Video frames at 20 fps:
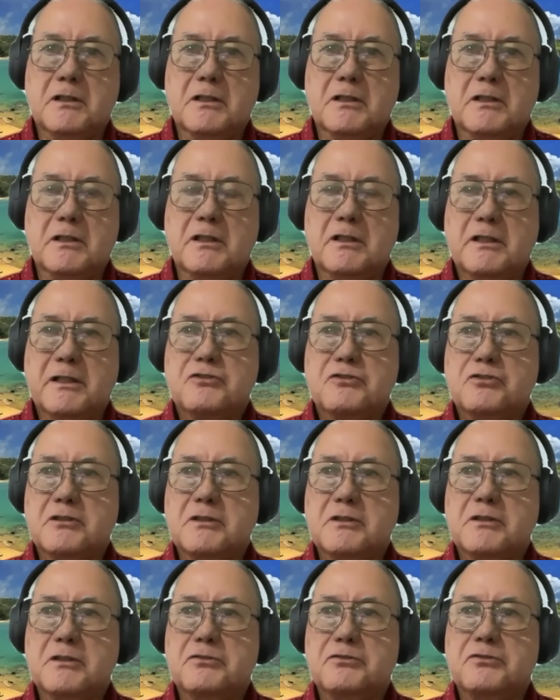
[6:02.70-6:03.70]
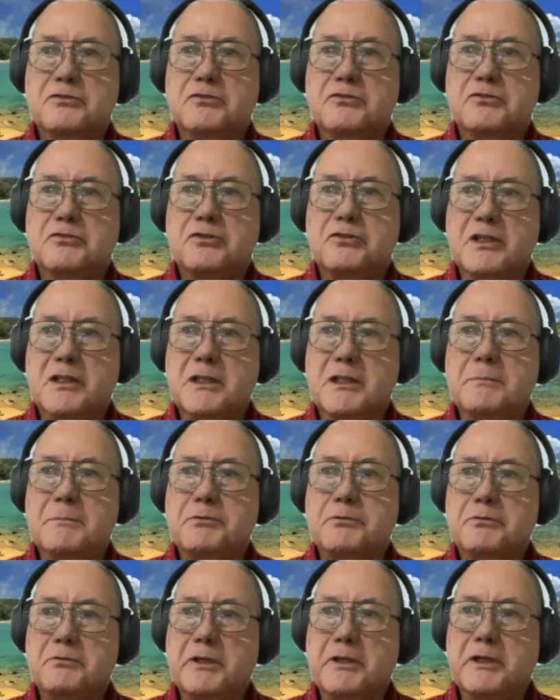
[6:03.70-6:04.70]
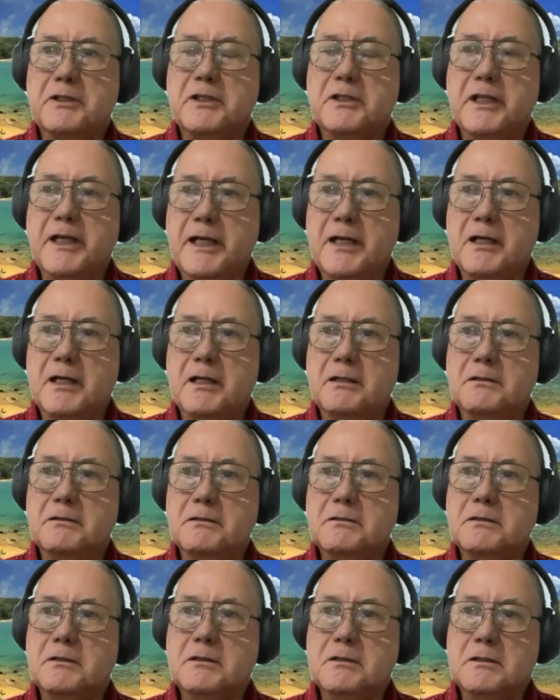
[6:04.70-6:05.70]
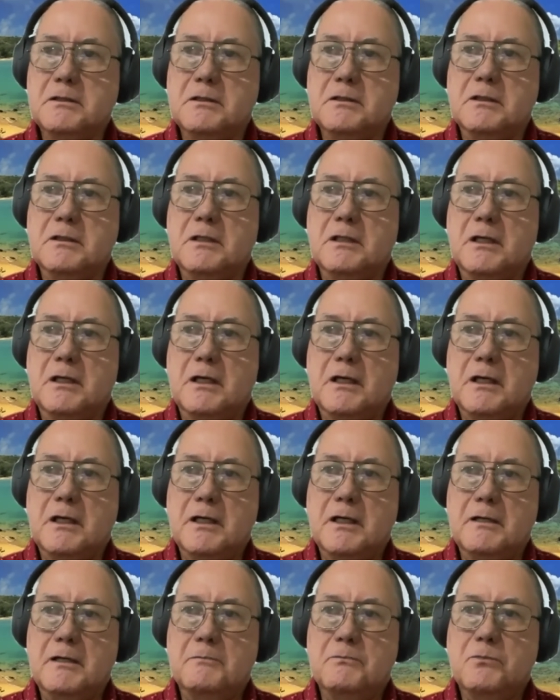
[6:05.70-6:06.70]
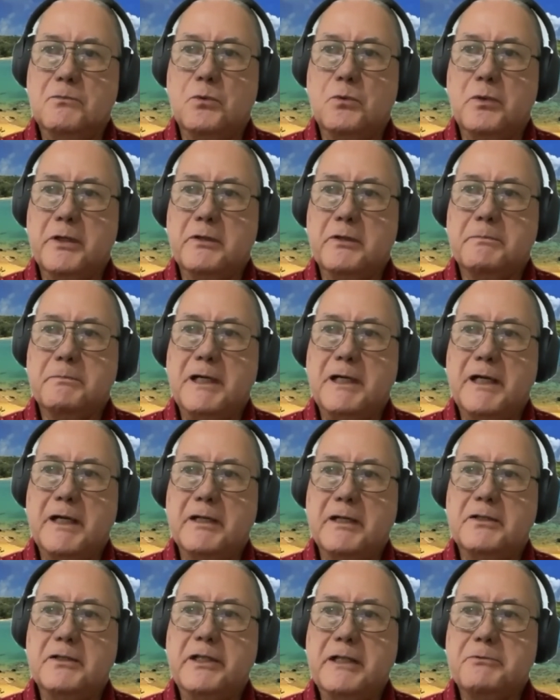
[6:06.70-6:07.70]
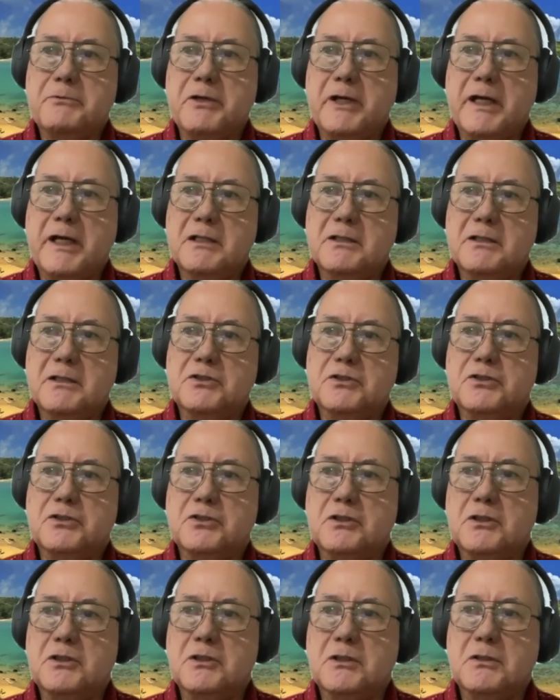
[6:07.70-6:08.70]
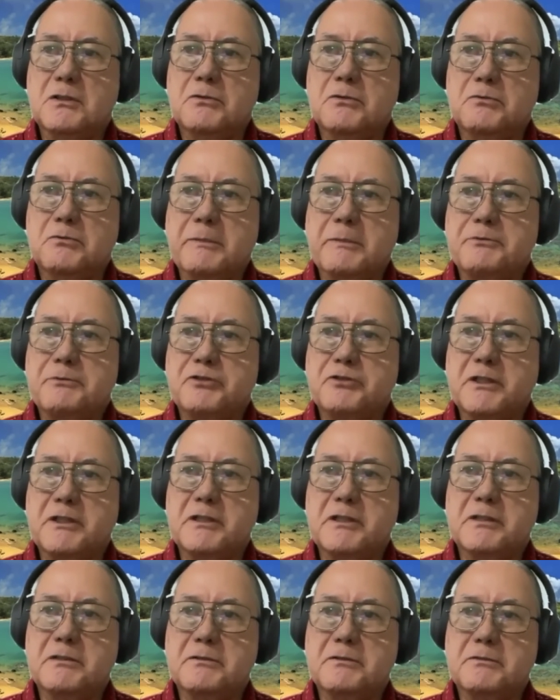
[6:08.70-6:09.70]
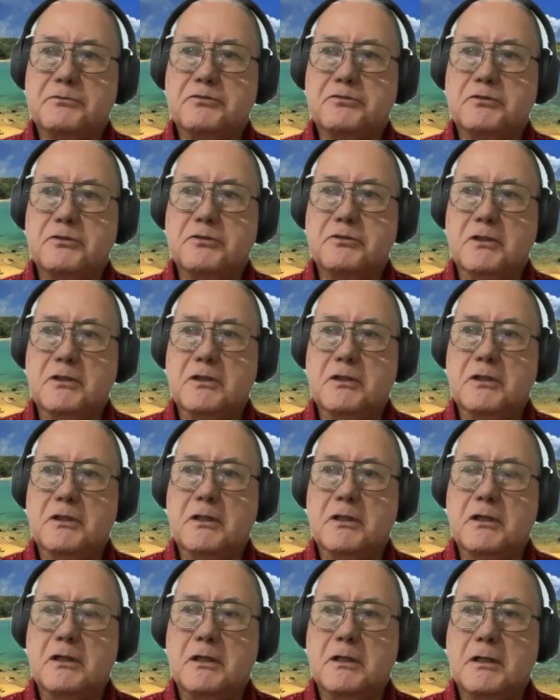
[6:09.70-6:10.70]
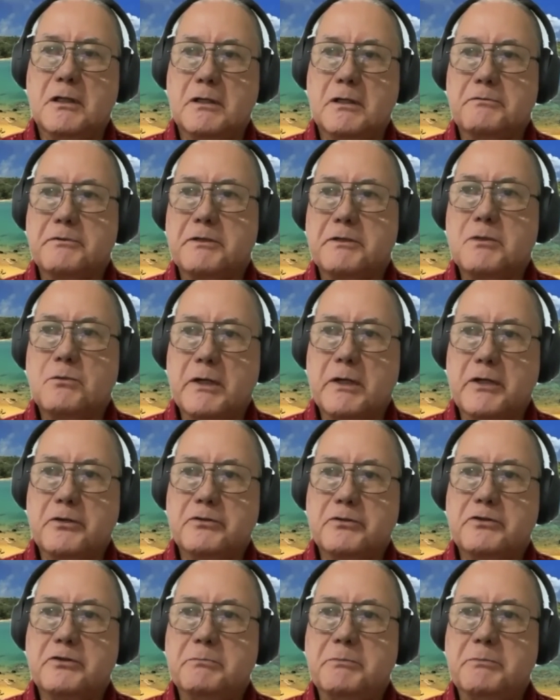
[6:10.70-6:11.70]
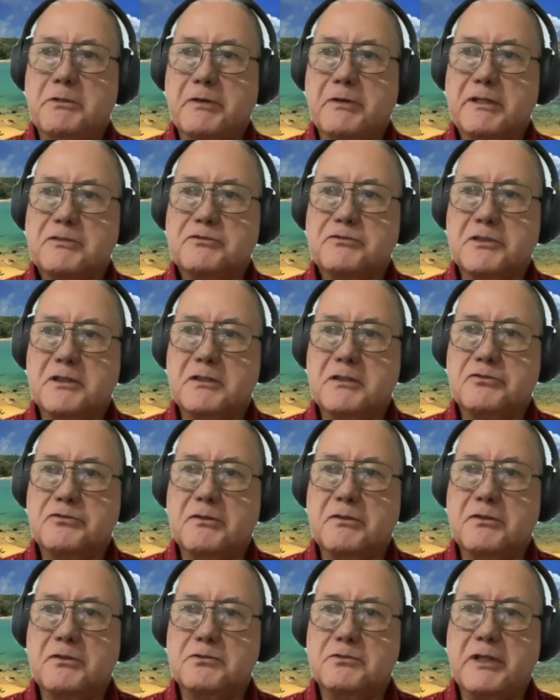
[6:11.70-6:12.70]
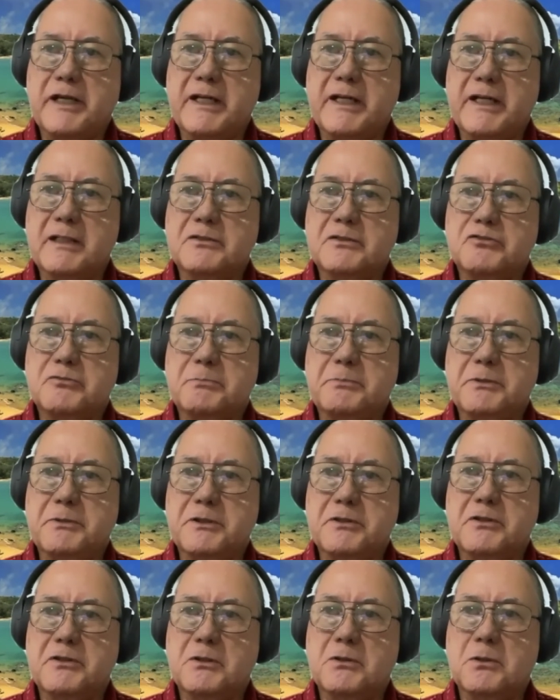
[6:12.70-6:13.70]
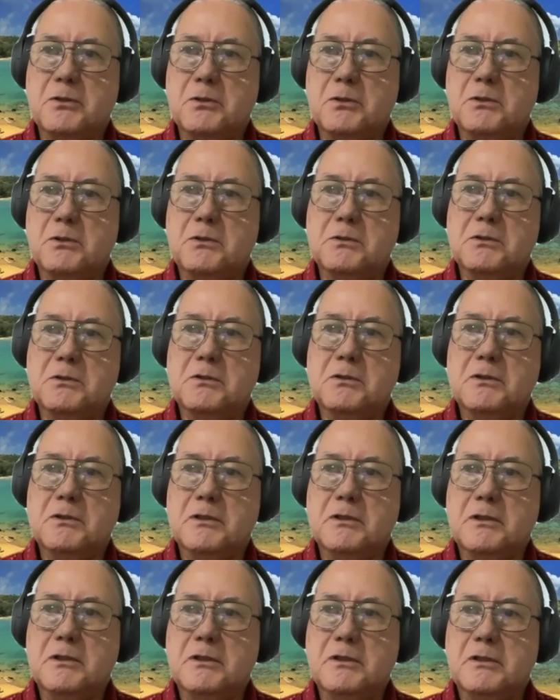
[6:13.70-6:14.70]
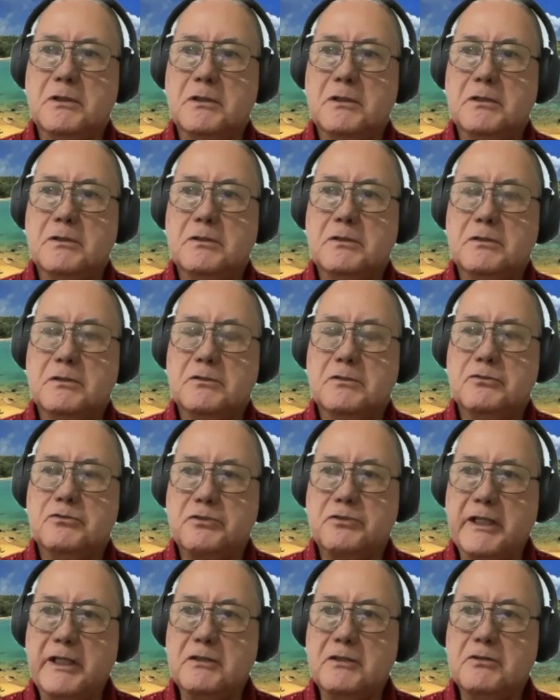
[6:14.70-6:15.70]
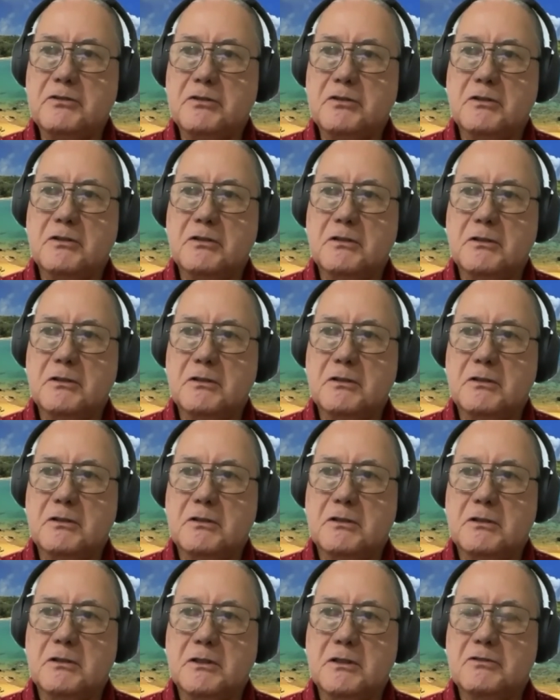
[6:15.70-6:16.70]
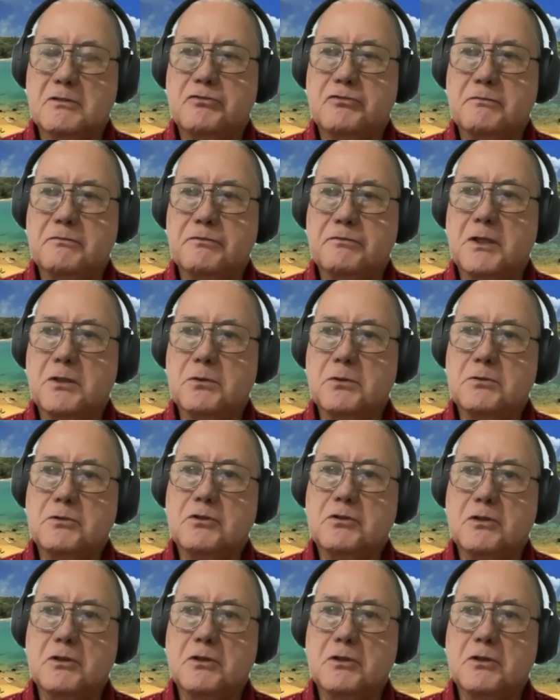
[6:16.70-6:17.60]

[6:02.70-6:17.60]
election is set up right now, whereby neighbor island representatives are required to be residents of those islands, but the whole state gets to vote,